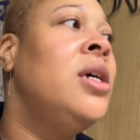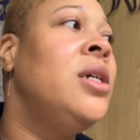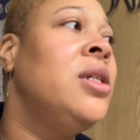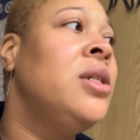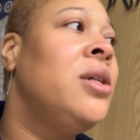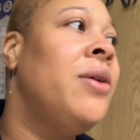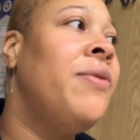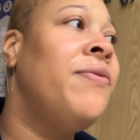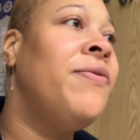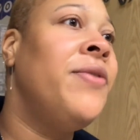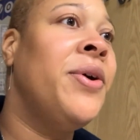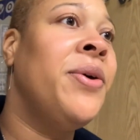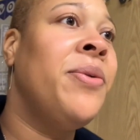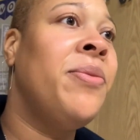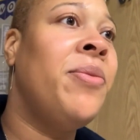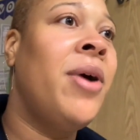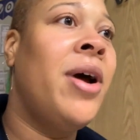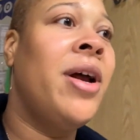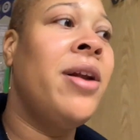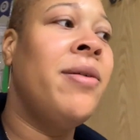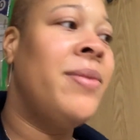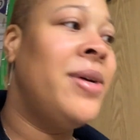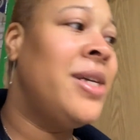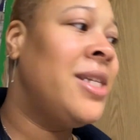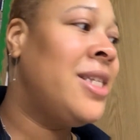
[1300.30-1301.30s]
So I'm very
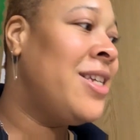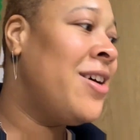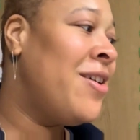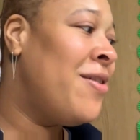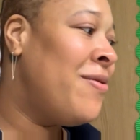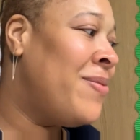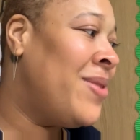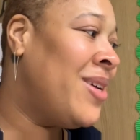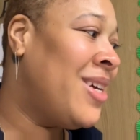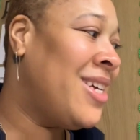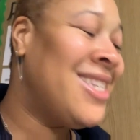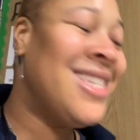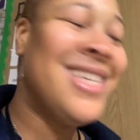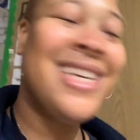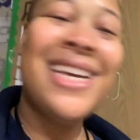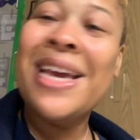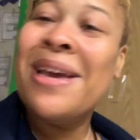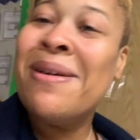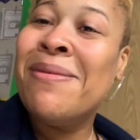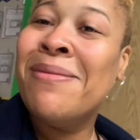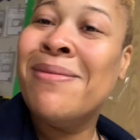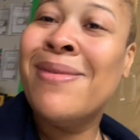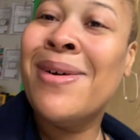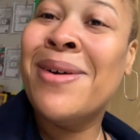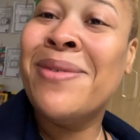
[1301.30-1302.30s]
proud of myself because I came
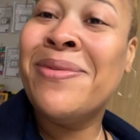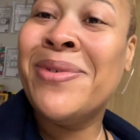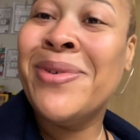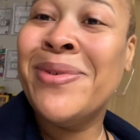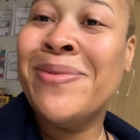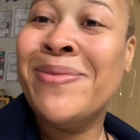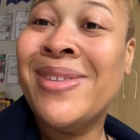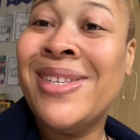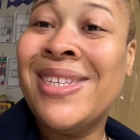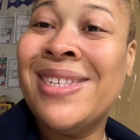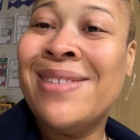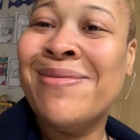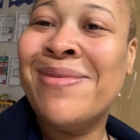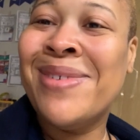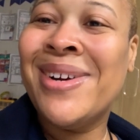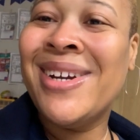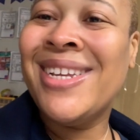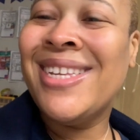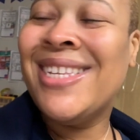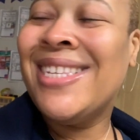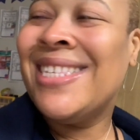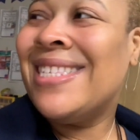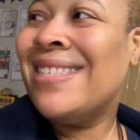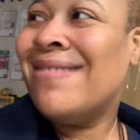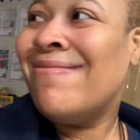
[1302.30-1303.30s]
in my room this
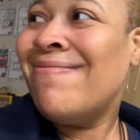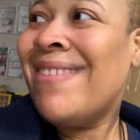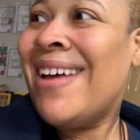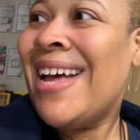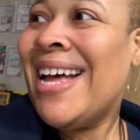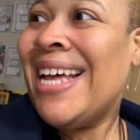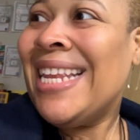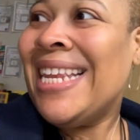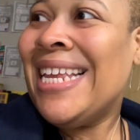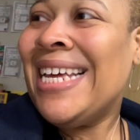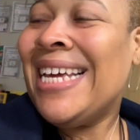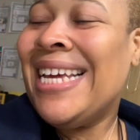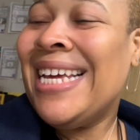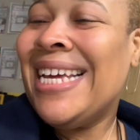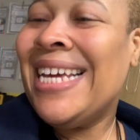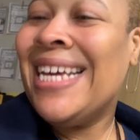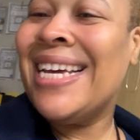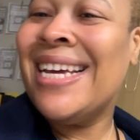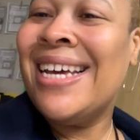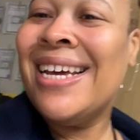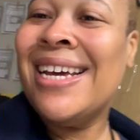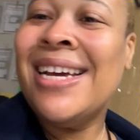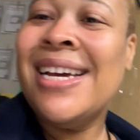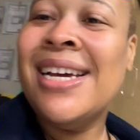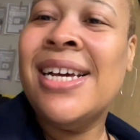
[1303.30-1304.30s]
morning smiling.
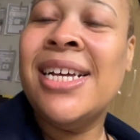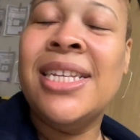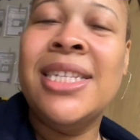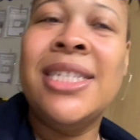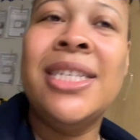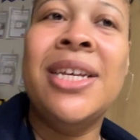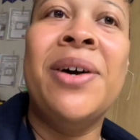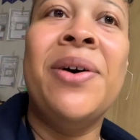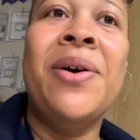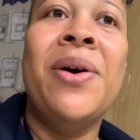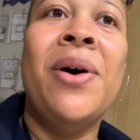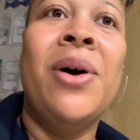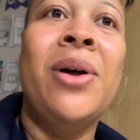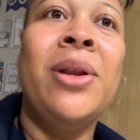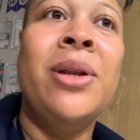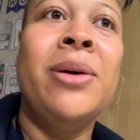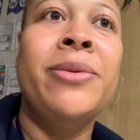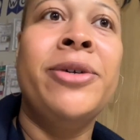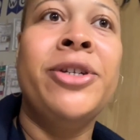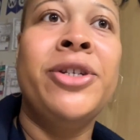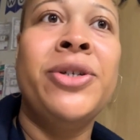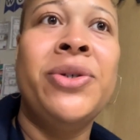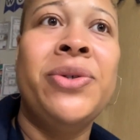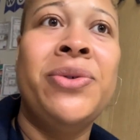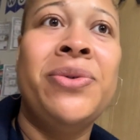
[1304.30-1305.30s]
So all I'm
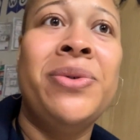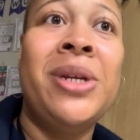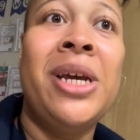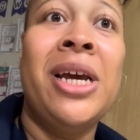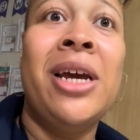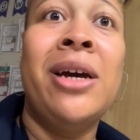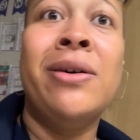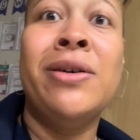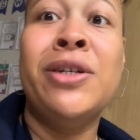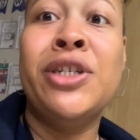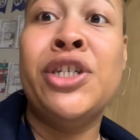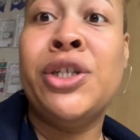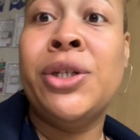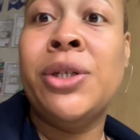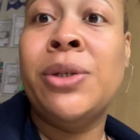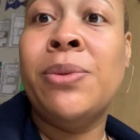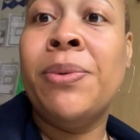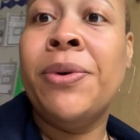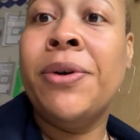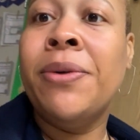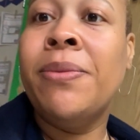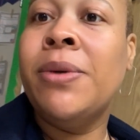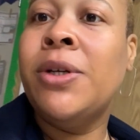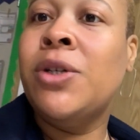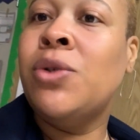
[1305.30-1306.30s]
going to do now is just
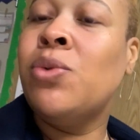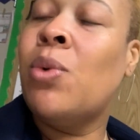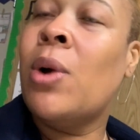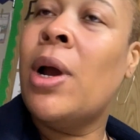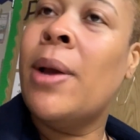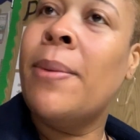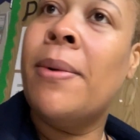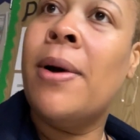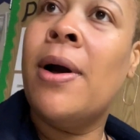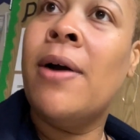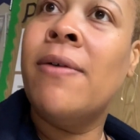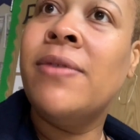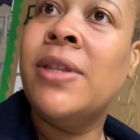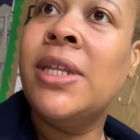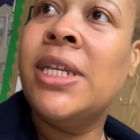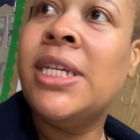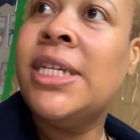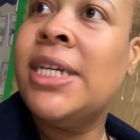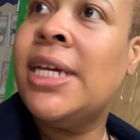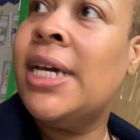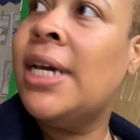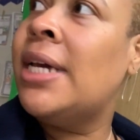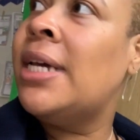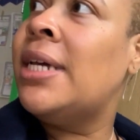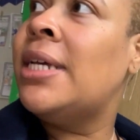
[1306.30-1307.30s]
pretty much wipe off the
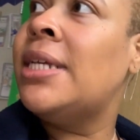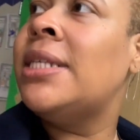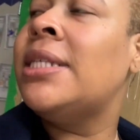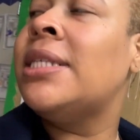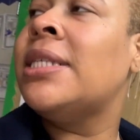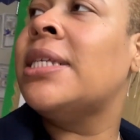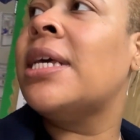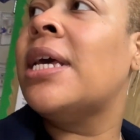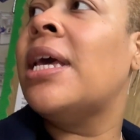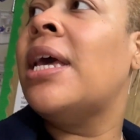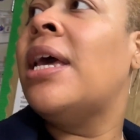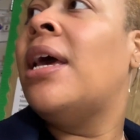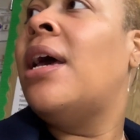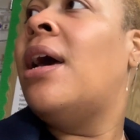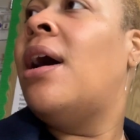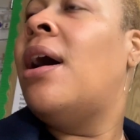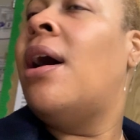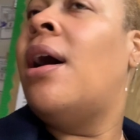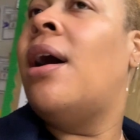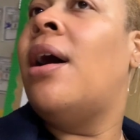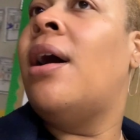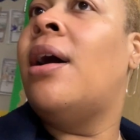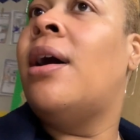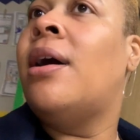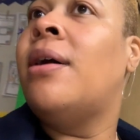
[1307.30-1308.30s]
desk,
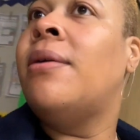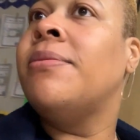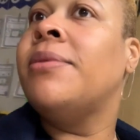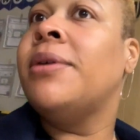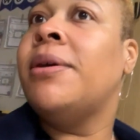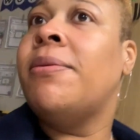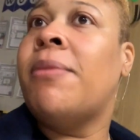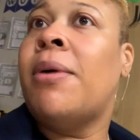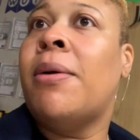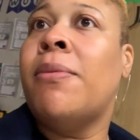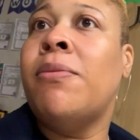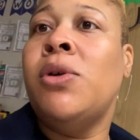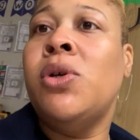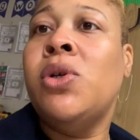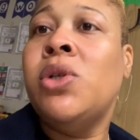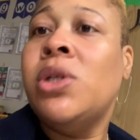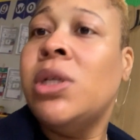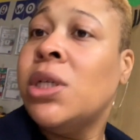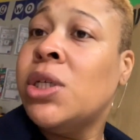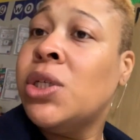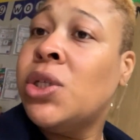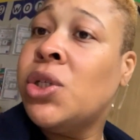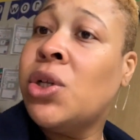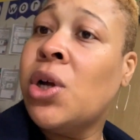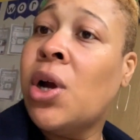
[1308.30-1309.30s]
get my
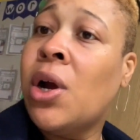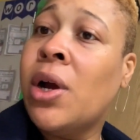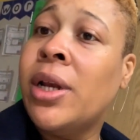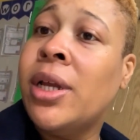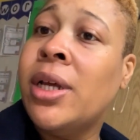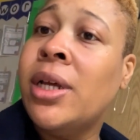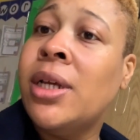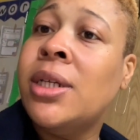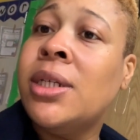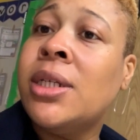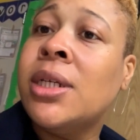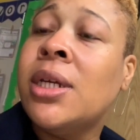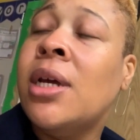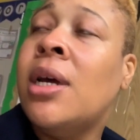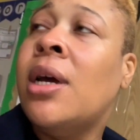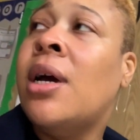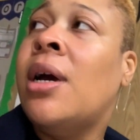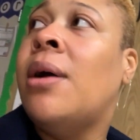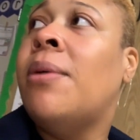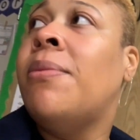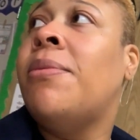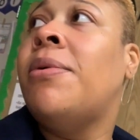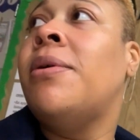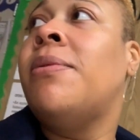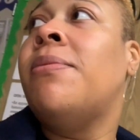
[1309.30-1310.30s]
music started,
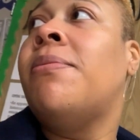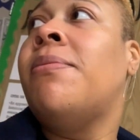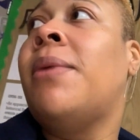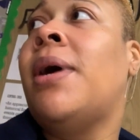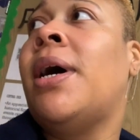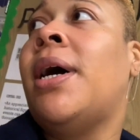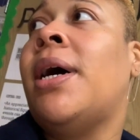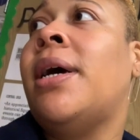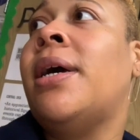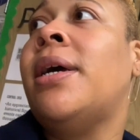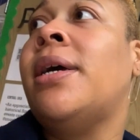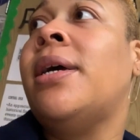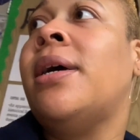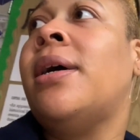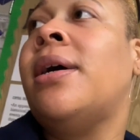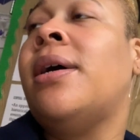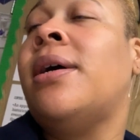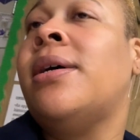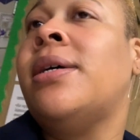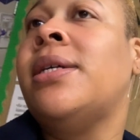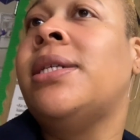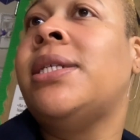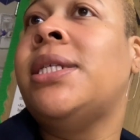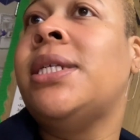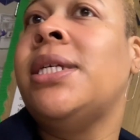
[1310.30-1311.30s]
put my
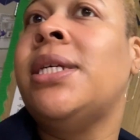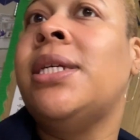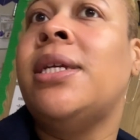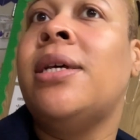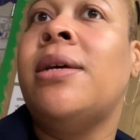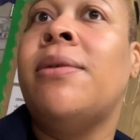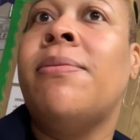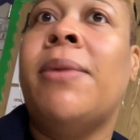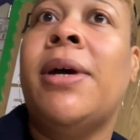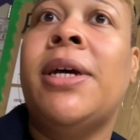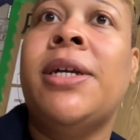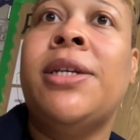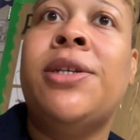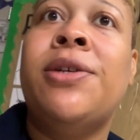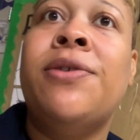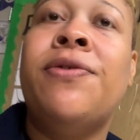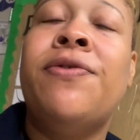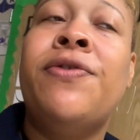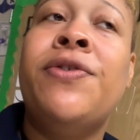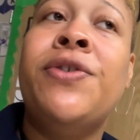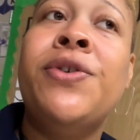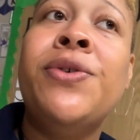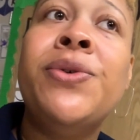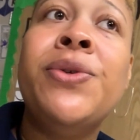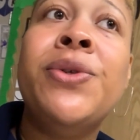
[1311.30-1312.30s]
scent in my
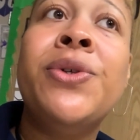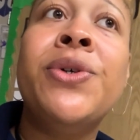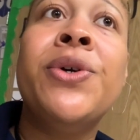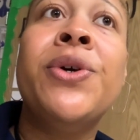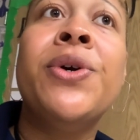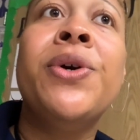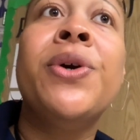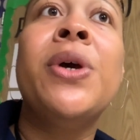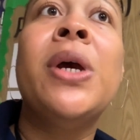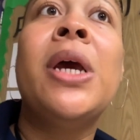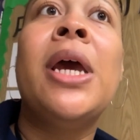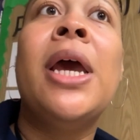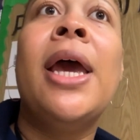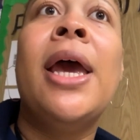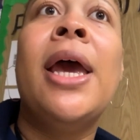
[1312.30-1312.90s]
diffuser,